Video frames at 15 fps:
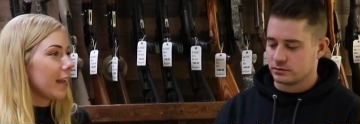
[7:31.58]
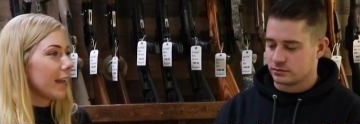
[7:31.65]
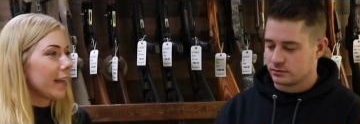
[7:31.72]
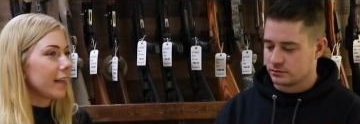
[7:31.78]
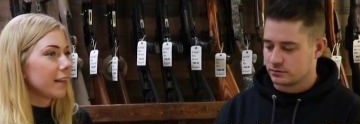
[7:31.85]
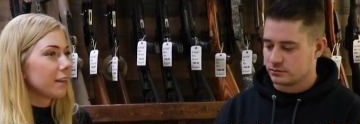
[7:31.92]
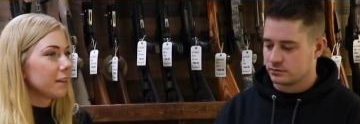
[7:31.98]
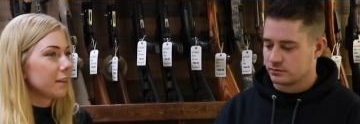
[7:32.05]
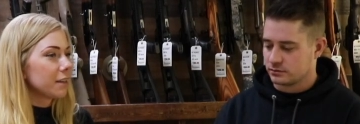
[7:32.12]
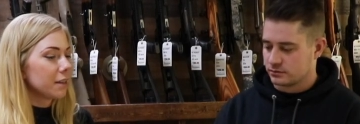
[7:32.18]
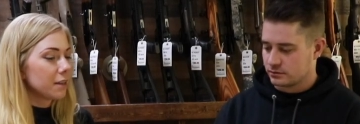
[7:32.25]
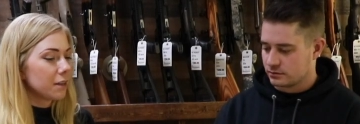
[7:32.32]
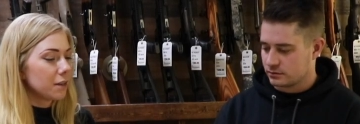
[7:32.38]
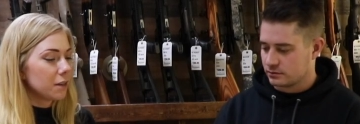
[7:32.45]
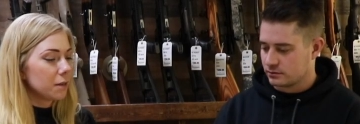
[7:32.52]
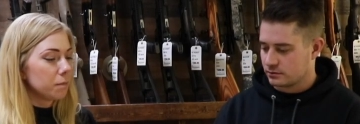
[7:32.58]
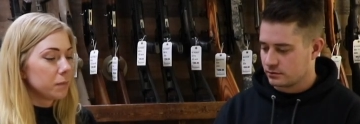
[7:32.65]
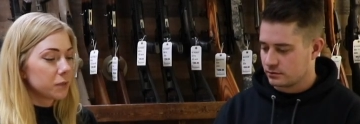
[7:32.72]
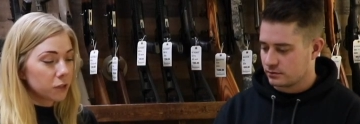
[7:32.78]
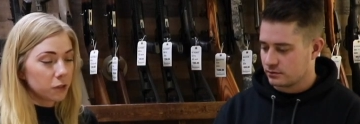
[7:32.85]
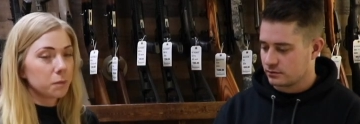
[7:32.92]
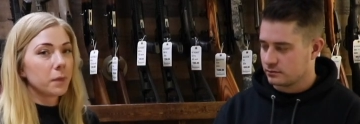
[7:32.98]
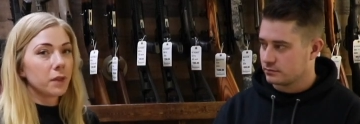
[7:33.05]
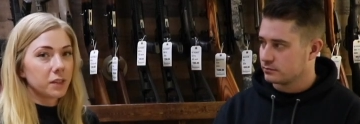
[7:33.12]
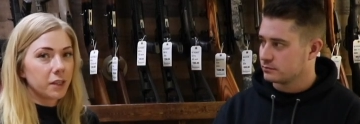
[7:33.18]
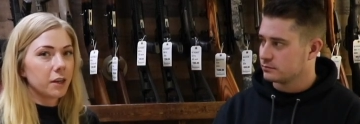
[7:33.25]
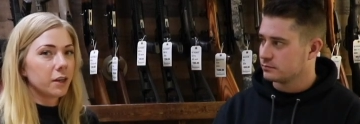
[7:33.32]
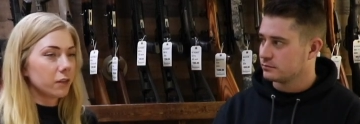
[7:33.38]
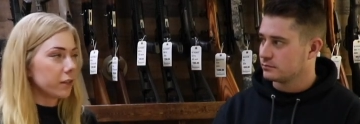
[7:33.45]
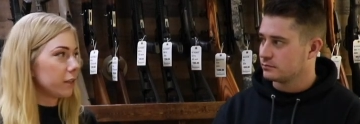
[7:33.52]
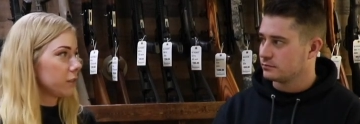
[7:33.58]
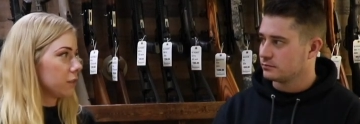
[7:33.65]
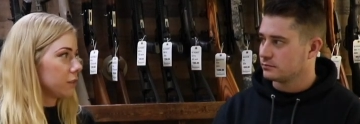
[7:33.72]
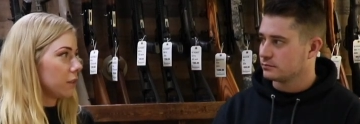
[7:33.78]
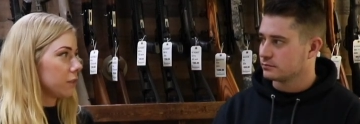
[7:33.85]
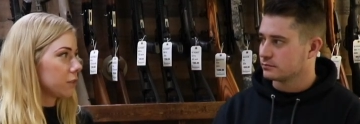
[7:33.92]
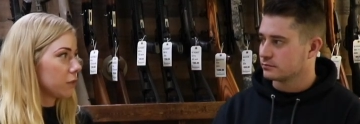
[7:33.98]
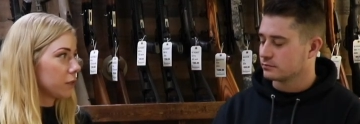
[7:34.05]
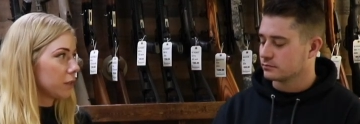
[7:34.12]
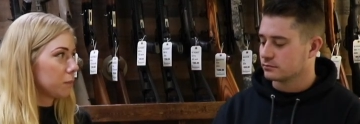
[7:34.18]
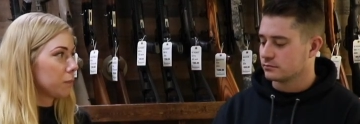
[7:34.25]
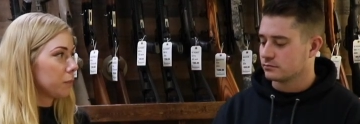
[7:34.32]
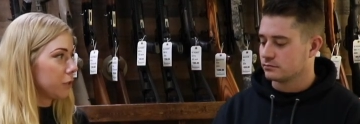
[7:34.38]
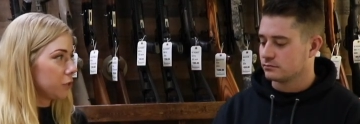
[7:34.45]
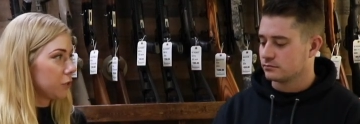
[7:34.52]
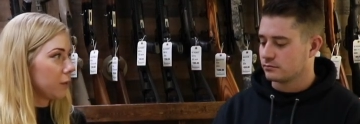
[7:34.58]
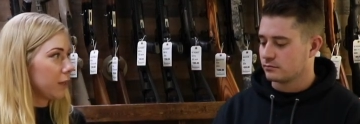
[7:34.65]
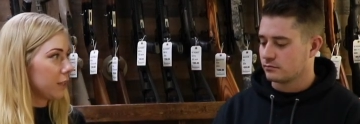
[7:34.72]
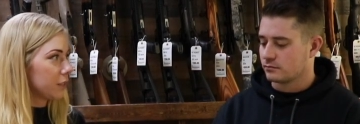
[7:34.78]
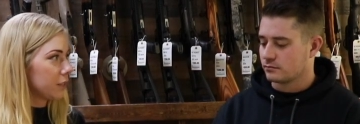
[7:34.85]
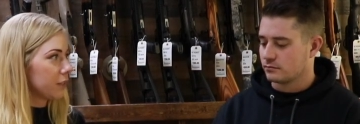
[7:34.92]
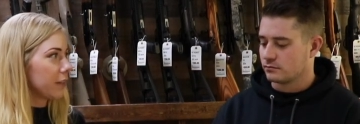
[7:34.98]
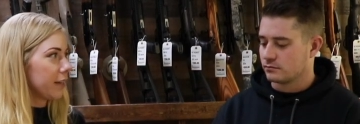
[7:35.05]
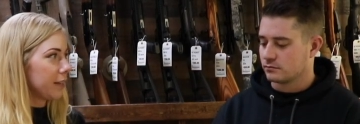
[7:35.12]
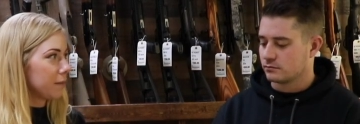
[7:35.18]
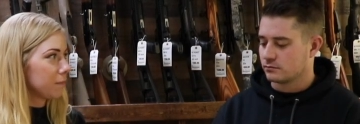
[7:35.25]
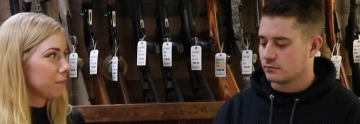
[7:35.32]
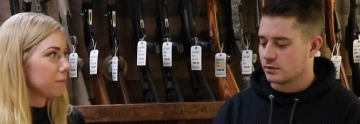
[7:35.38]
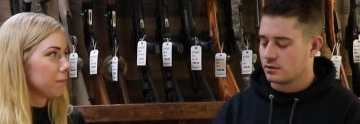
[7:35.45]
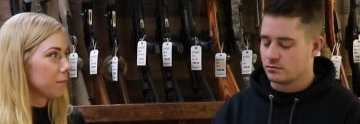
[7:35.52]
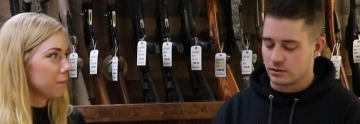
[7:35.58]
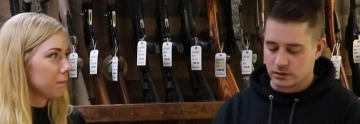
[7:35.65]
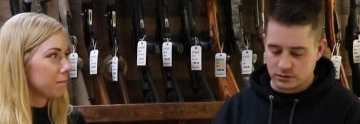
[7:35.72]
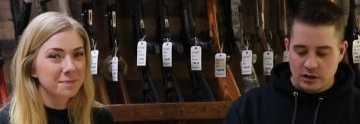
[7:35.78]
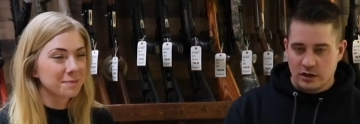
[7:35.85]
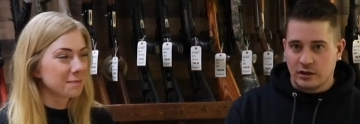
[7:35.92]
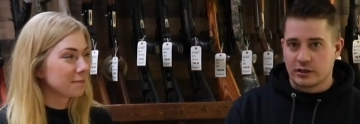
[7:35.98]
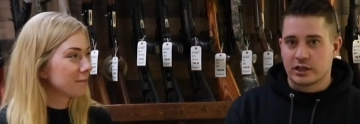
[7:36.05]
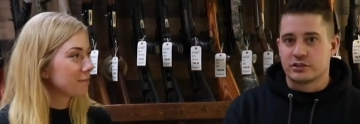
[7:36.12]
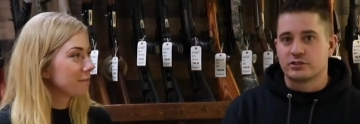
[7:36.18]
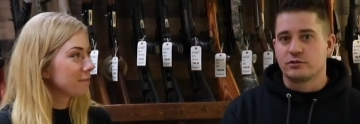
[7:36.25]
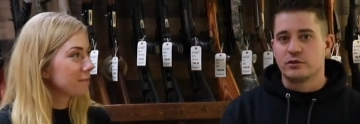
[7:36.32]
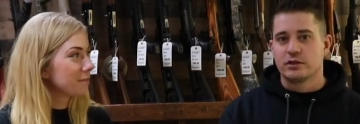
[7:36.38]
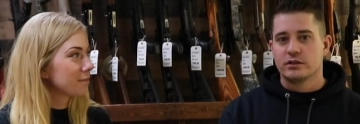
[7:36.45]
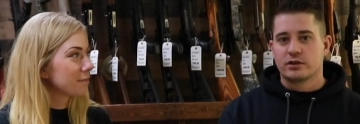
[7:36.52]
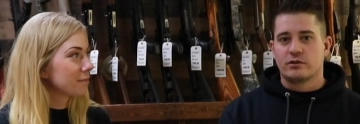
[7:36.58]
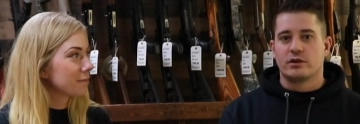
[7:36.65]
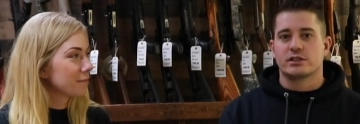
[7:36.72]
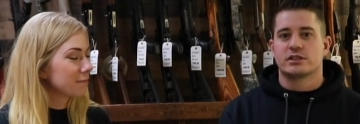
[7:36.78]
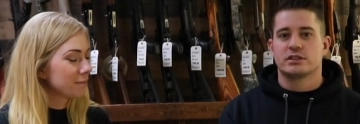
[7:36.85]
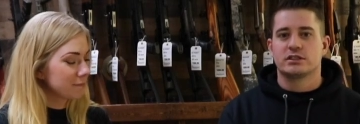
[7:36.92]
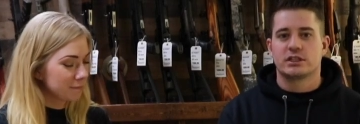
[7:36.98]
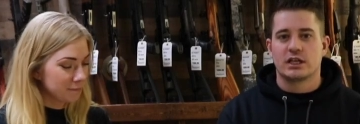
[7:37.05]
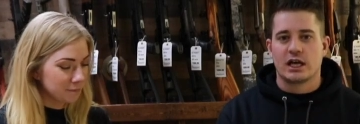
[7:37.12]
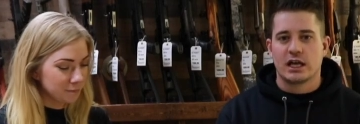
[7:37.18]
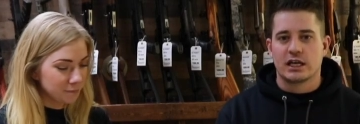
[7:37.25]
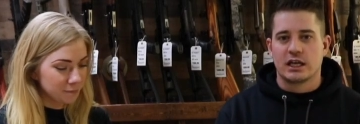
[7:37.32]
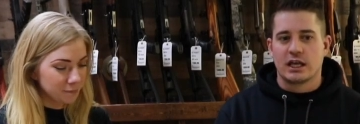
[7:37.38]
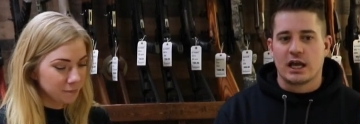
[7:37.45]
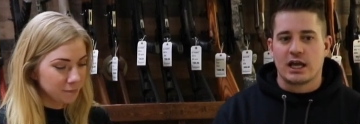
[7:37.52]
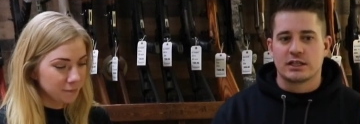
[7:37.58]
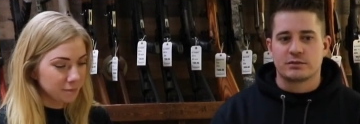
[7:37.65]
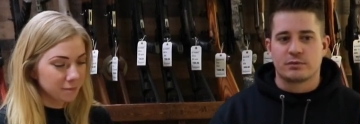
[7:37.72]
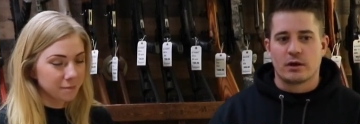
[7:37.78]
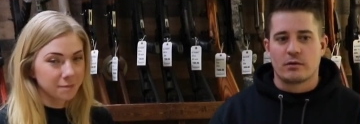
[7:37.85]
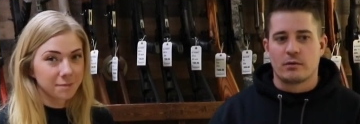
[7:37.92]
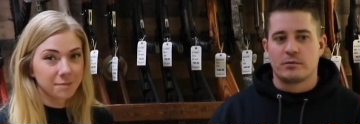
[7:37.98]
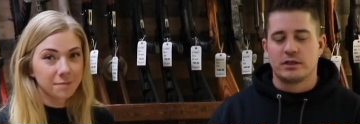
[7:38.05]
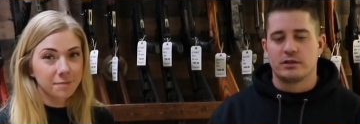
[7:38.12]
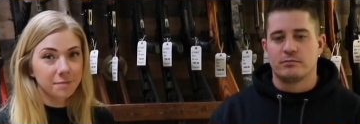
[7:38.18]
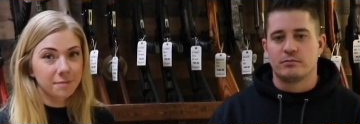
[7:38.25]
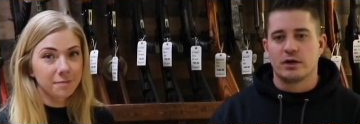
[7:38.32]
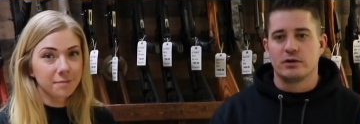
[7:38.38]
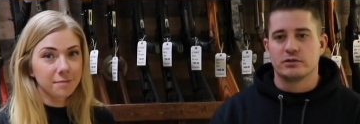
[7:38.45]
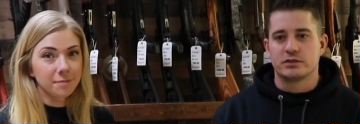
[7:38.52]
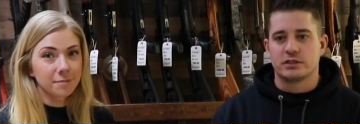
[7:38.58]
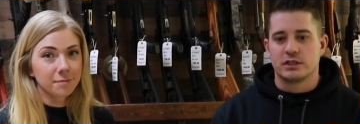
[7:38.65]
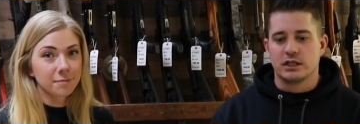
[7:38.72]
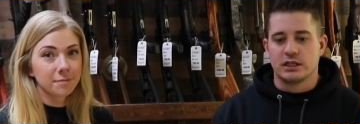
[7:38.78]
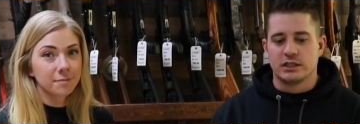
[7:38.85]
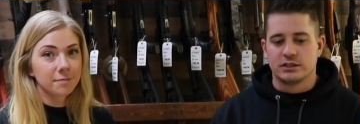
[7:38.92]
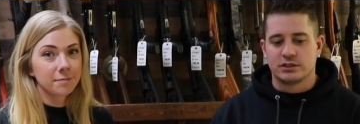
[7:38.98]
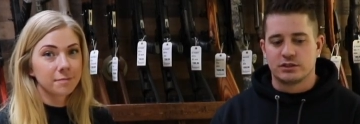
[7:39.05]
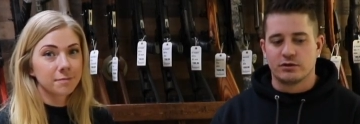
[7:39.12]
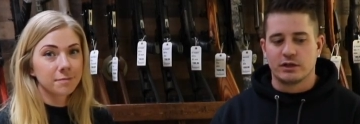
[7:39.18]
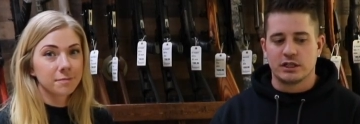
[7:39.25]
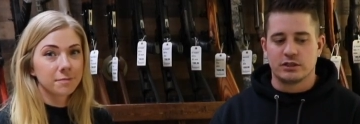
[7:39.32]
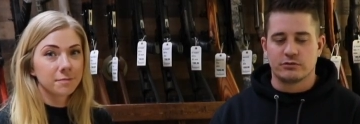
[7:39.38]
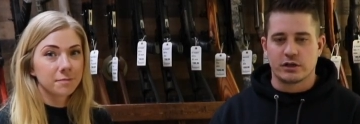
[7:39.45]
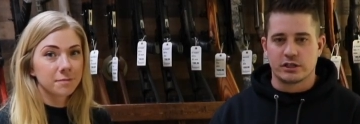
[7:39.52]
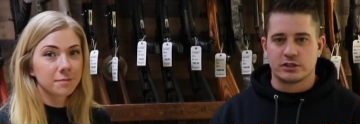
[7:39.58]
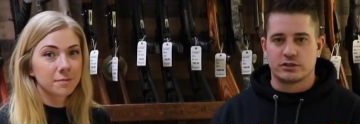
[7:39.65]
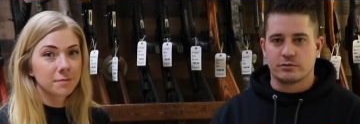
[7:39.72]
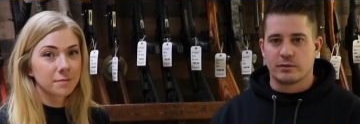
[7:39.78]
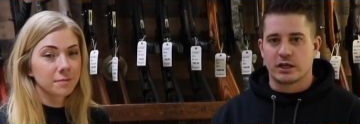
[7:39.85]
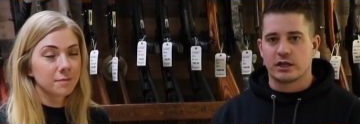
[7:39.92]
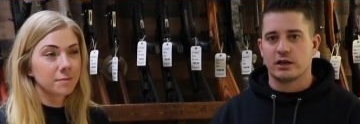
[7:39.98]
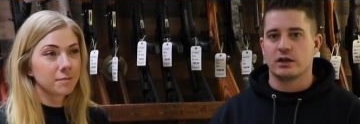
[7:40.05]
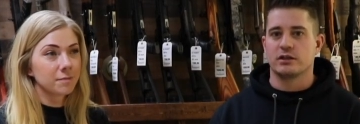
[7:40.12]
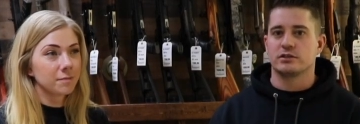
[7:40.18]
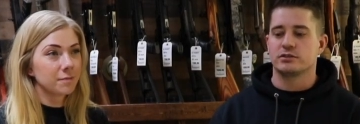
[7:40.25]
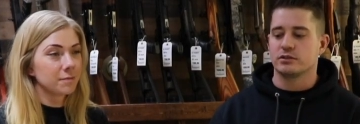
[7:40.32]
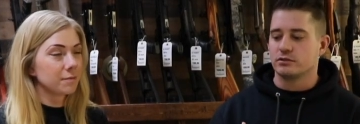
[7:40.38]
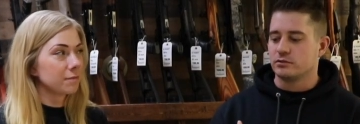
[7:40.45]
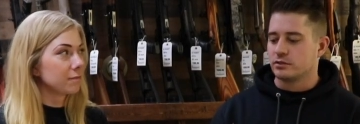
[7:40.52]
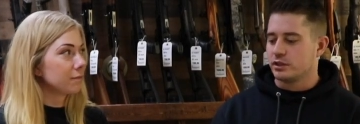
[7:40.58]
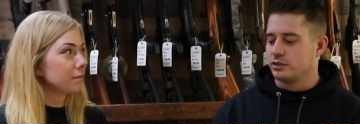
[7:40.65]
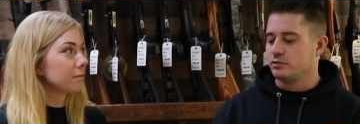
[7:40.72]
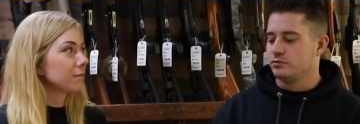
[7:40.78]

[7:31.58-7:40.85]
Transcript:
Speaker 1: and certain military clearances also can put you on a
Speaker 2: delay. Okay. Okay, so one of the questions that I get asked probably the most is do I need to register my gun? So can